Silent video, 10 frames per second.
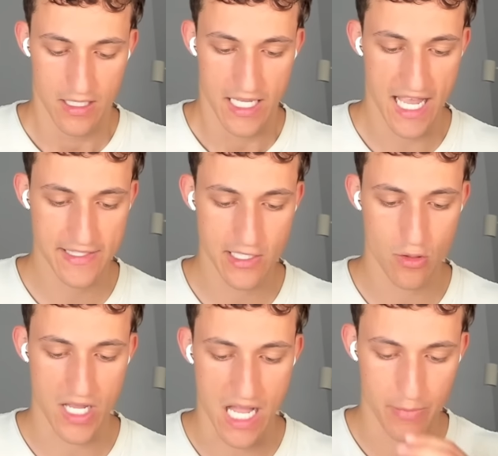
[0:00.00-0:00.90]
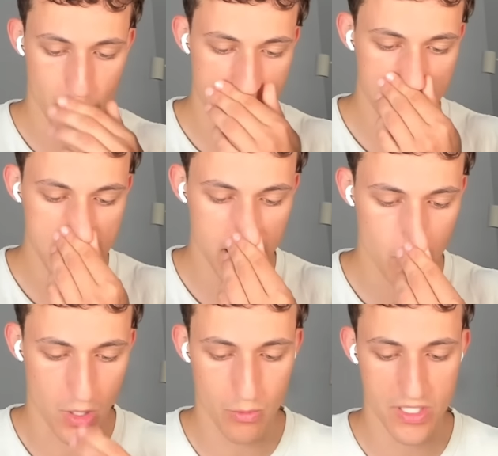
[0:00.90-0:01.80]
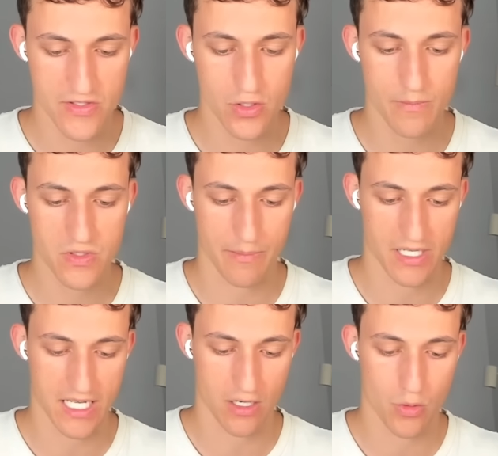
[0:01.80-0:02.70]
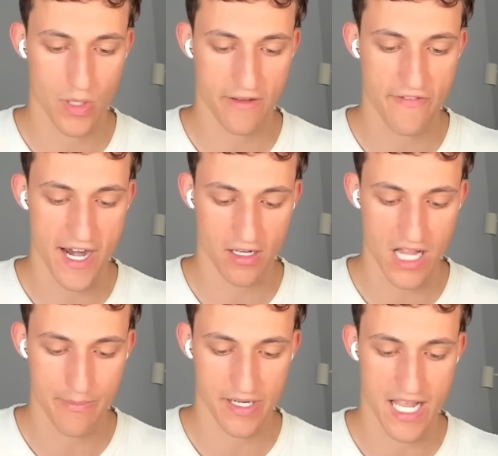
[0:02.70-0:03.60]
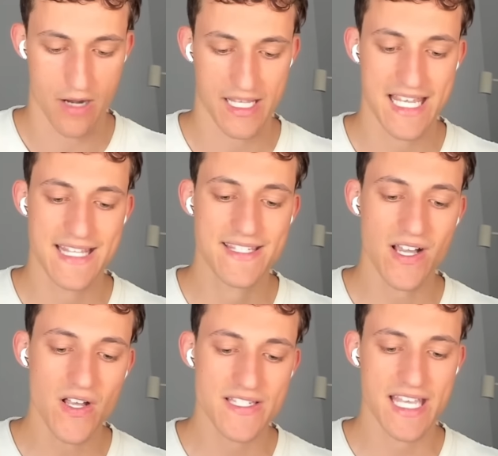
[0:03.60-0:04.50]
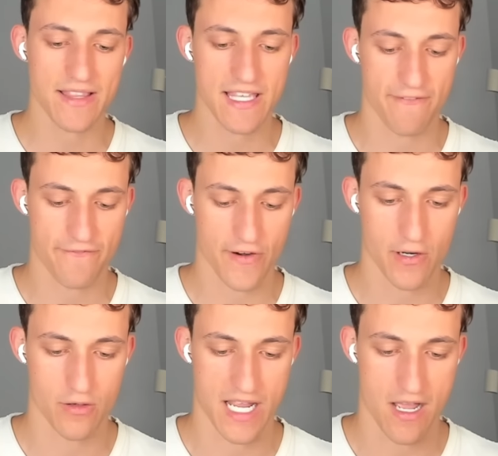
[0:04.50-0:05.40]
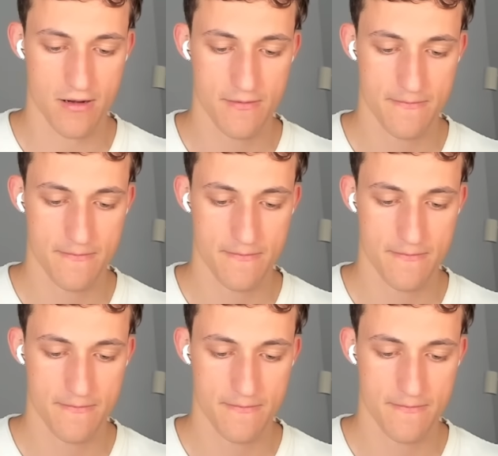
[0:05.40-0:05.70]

He has to go Goblin Wank here, one would assume, so I'm going to get a quick Fire Clapper down. He does get the Inferno down.